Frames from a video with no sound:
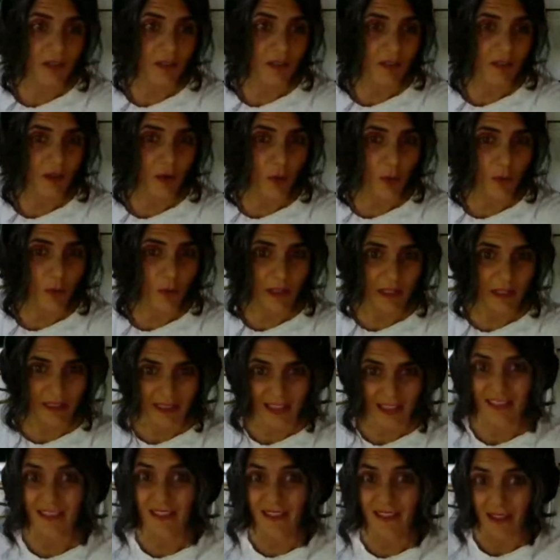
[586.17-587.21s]
And so in
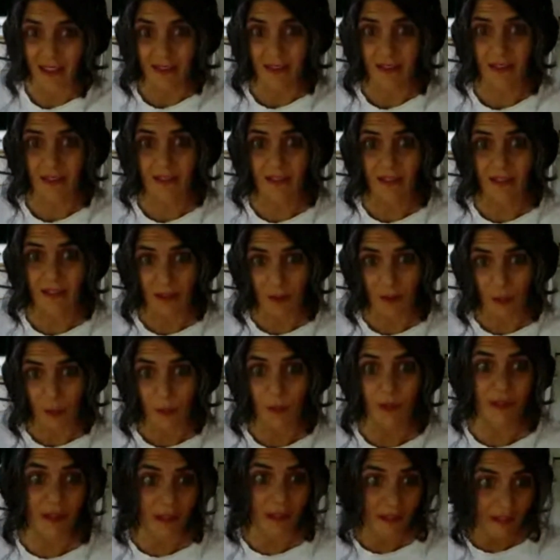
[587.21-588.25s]
that sense, they're
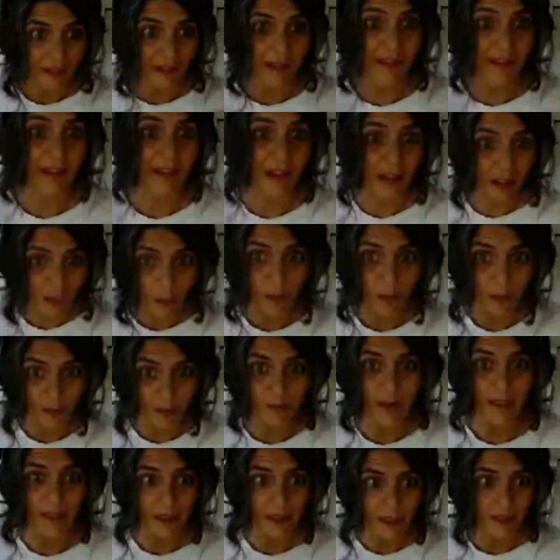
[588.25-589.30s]
almost like network
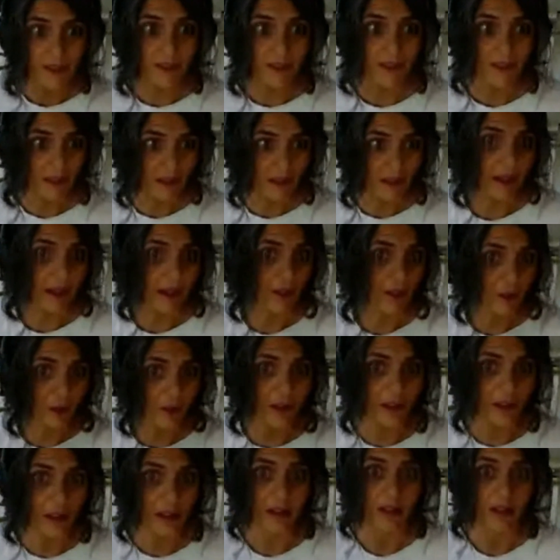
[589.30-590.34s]
ready. They're
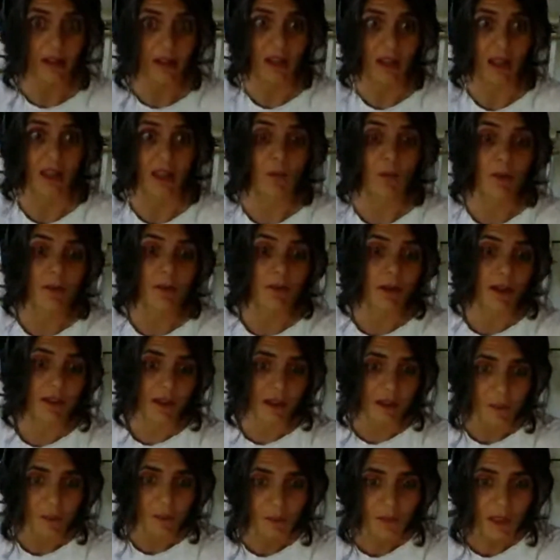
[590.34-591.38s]
naturally network
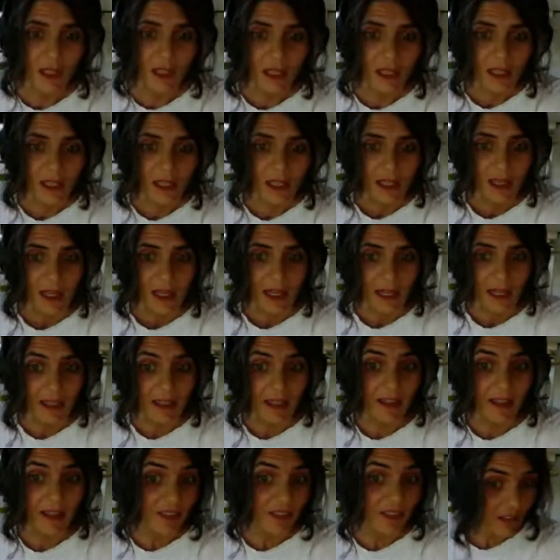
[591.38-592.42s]
ready.
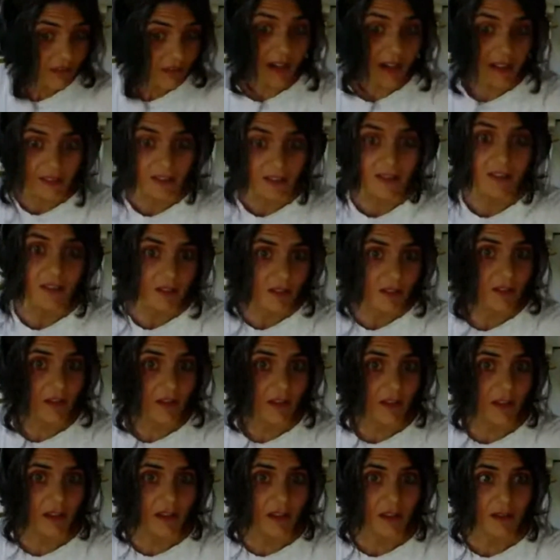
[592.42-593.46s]
And they're fast.
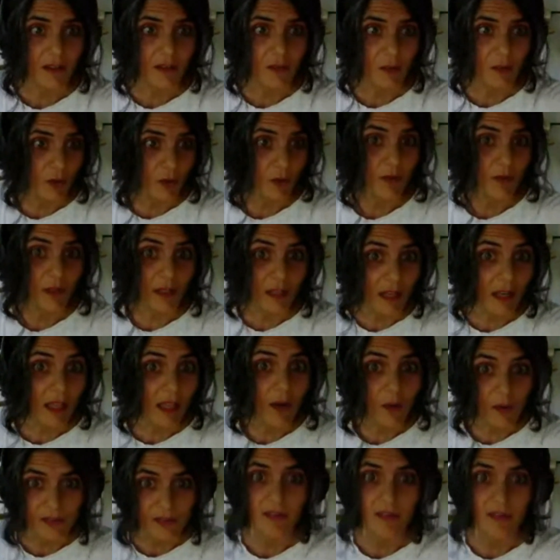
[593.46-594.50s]
They
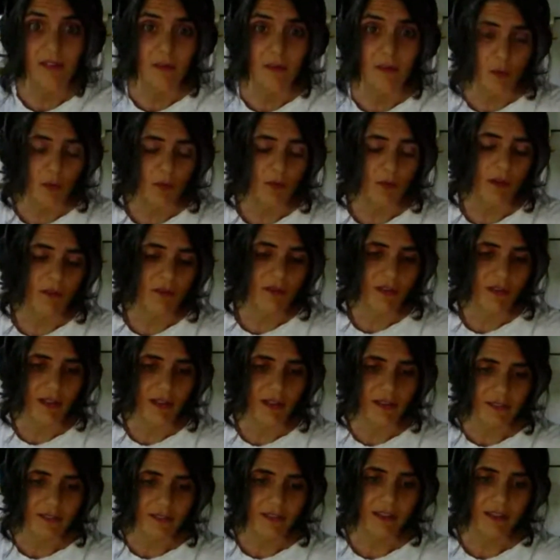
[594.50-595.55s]
allow a system to run
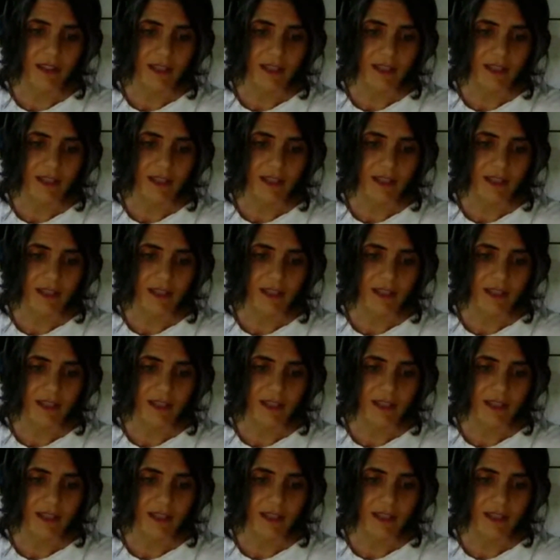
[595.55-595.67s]
fast.